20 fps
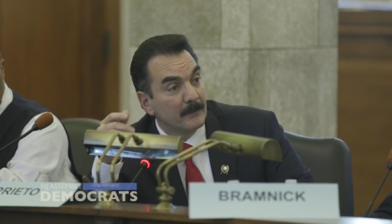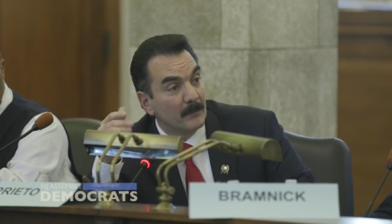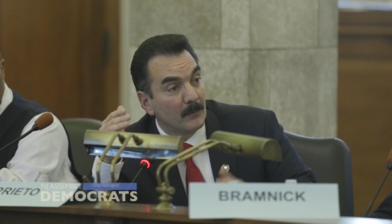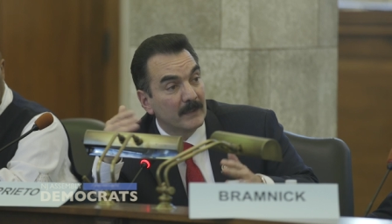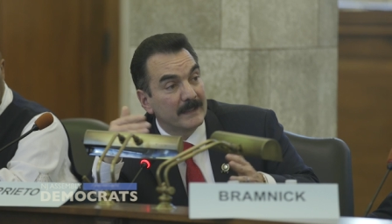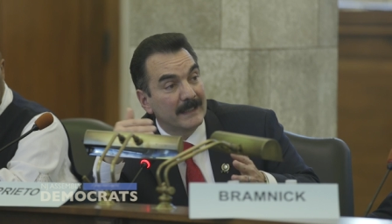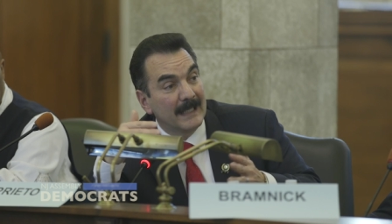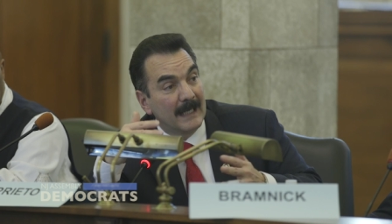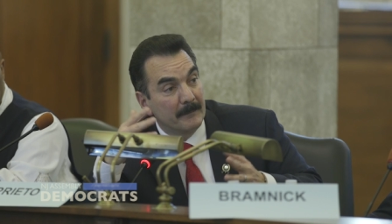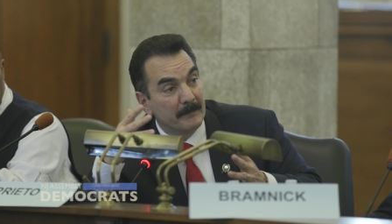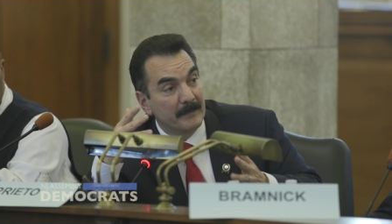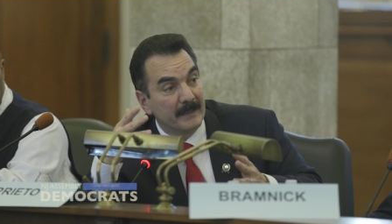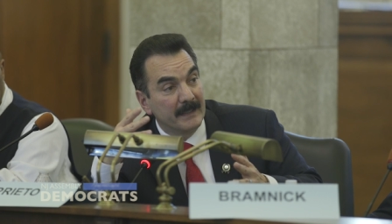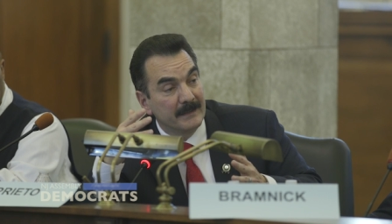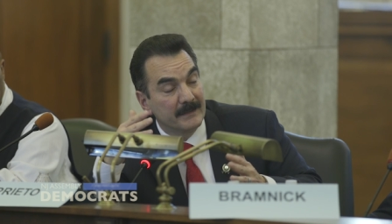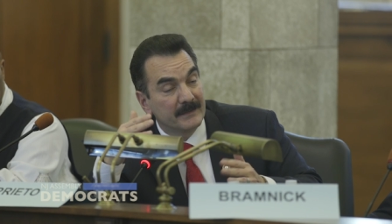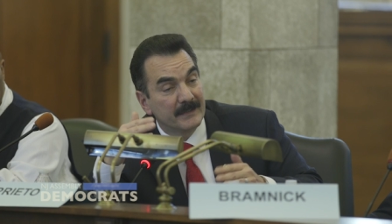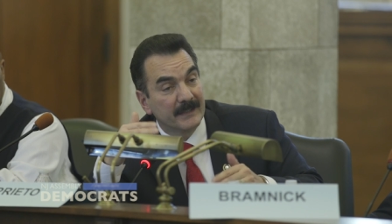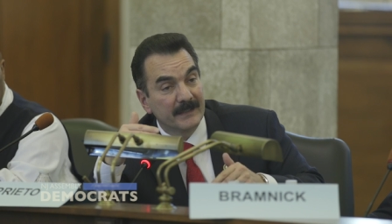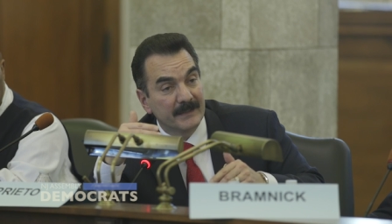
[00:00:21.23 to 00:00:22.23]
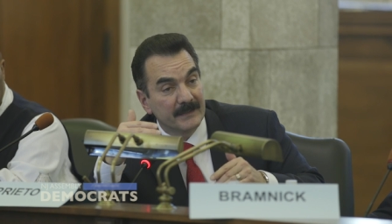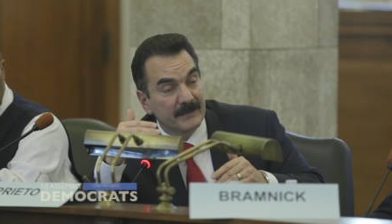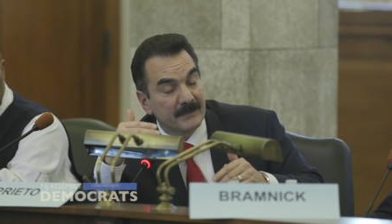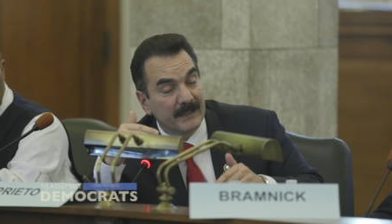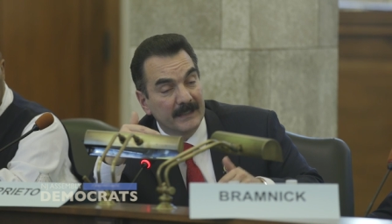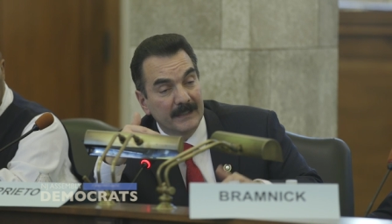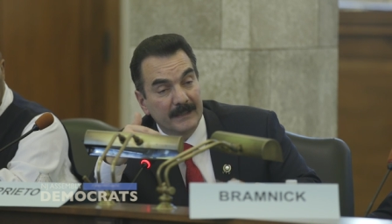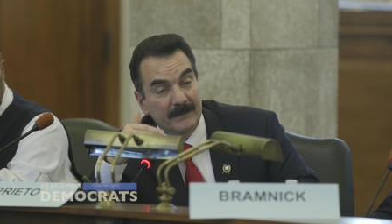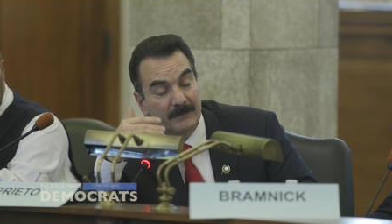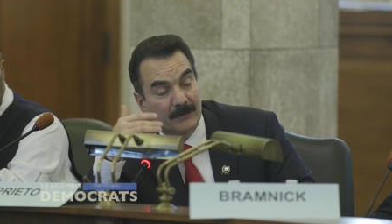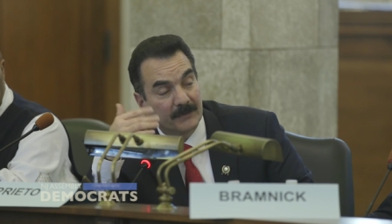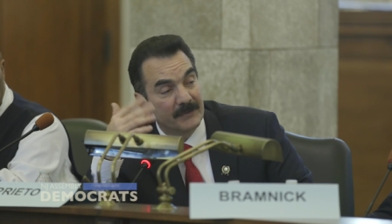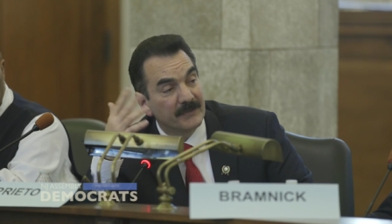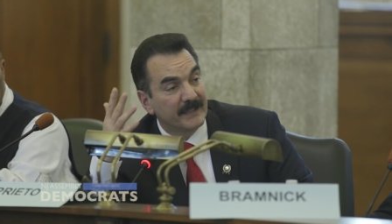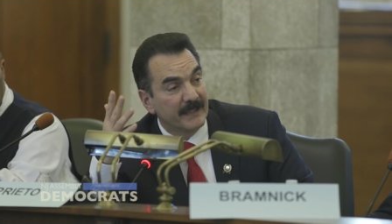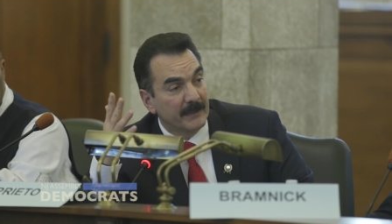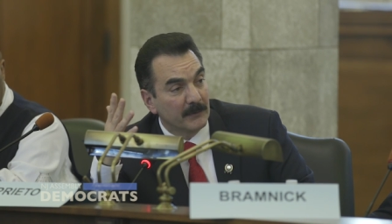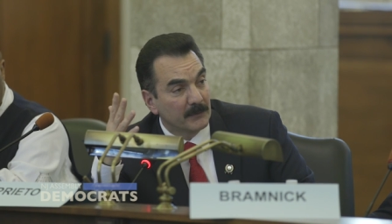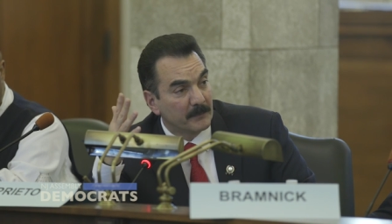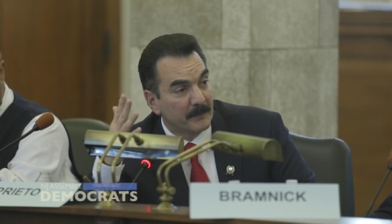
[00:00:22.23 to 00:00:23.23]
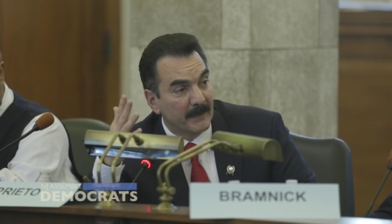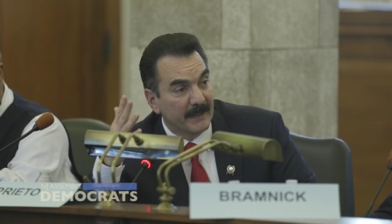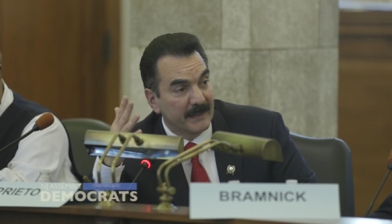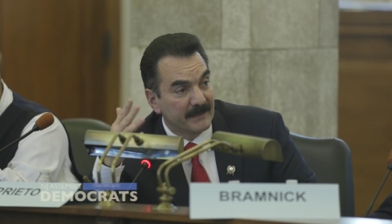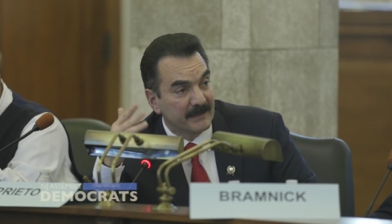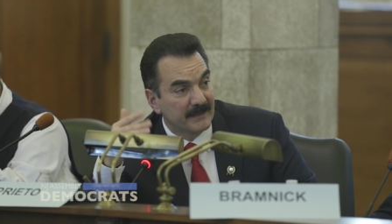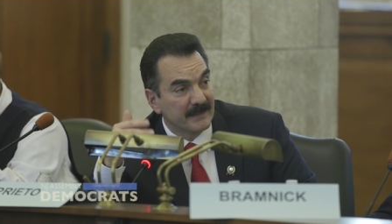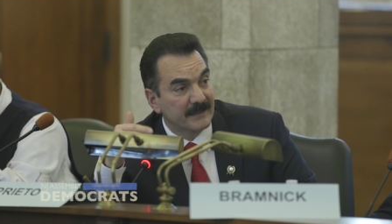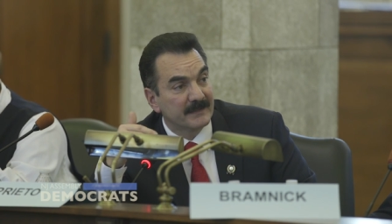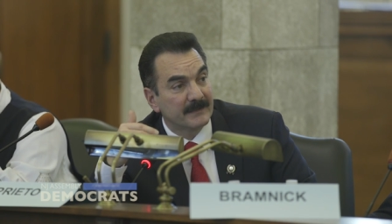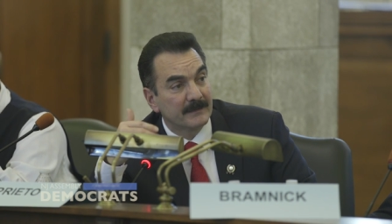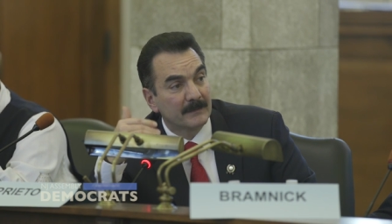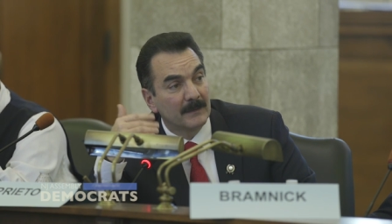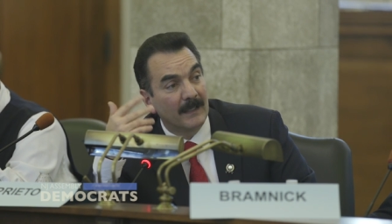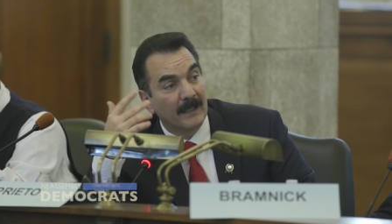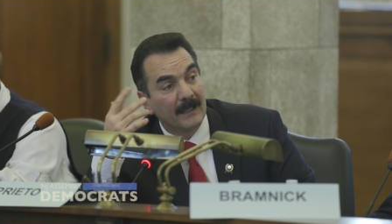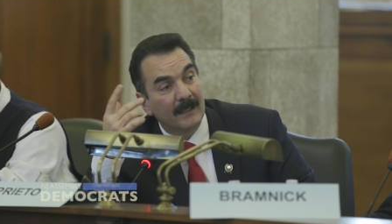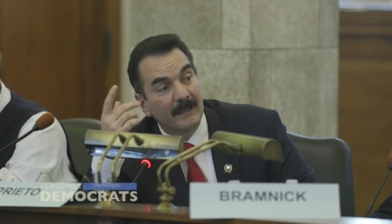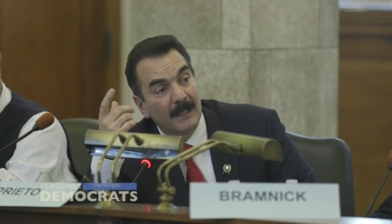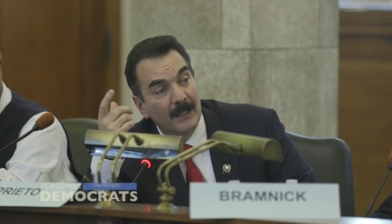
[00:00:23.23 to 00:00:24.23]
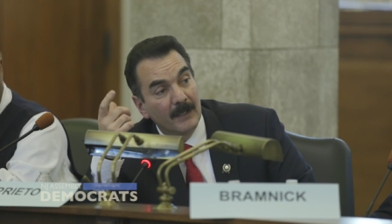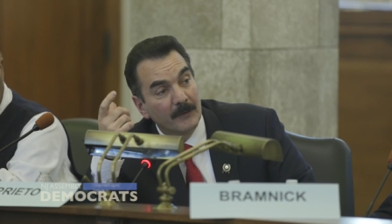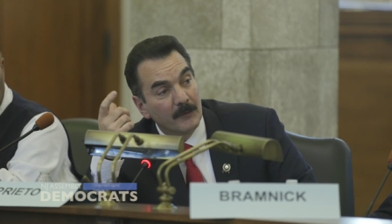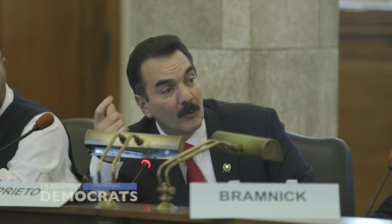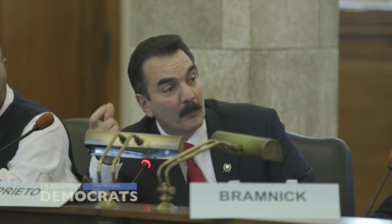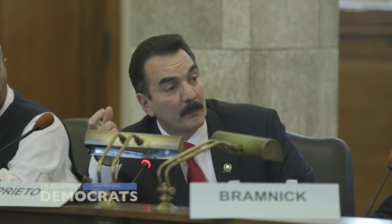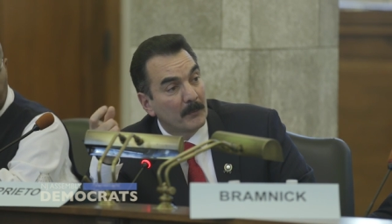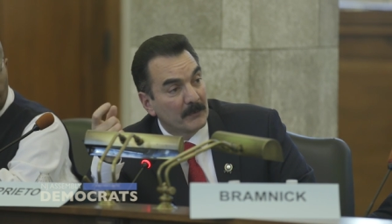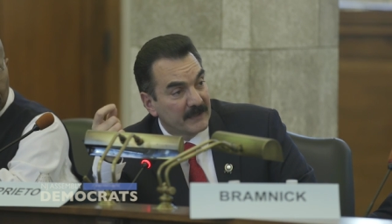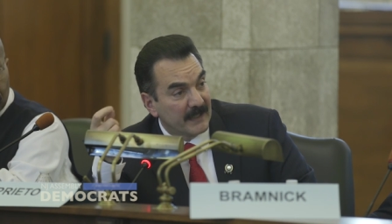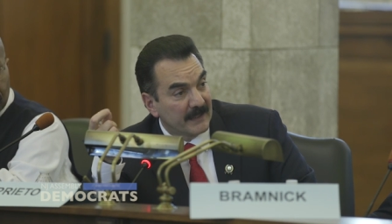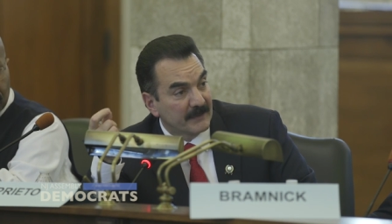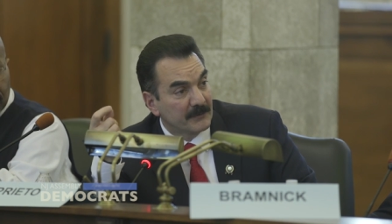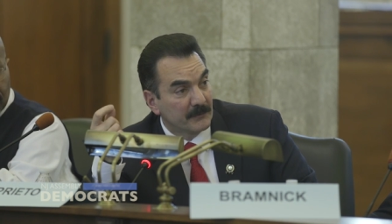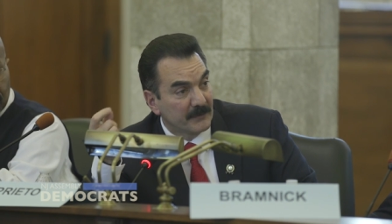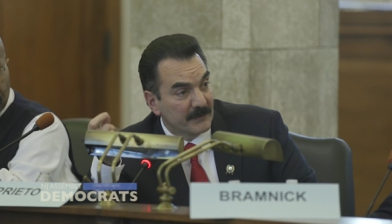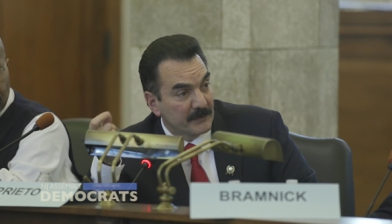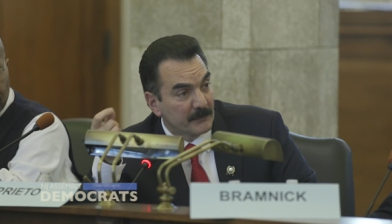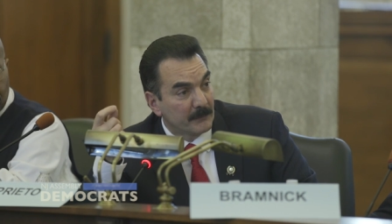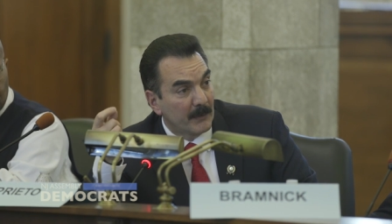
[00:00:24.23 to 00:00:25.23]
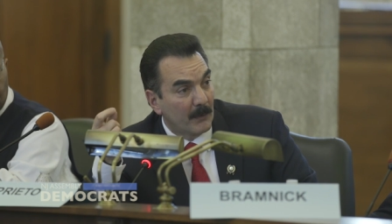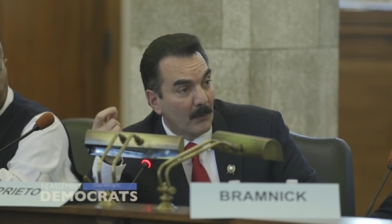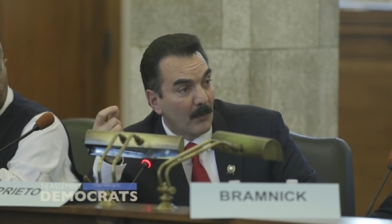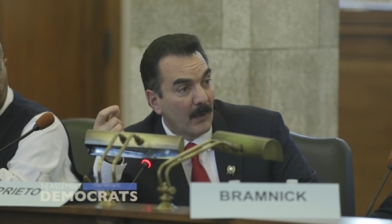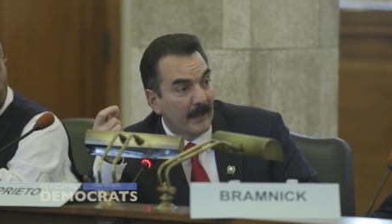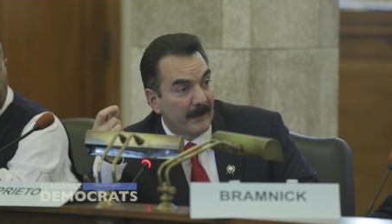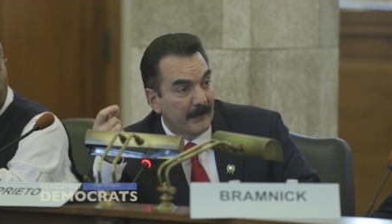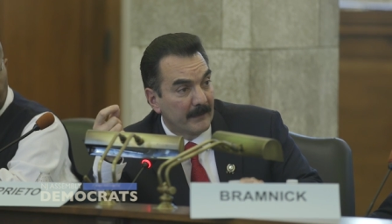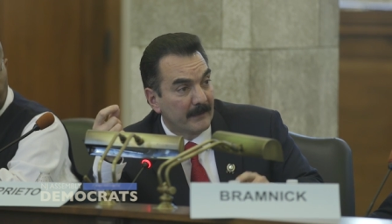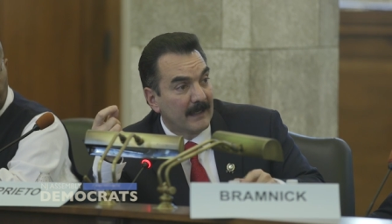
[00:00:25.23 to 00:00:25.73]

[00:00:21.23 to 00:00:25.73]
What that means is in concealed spaces, no protection is required.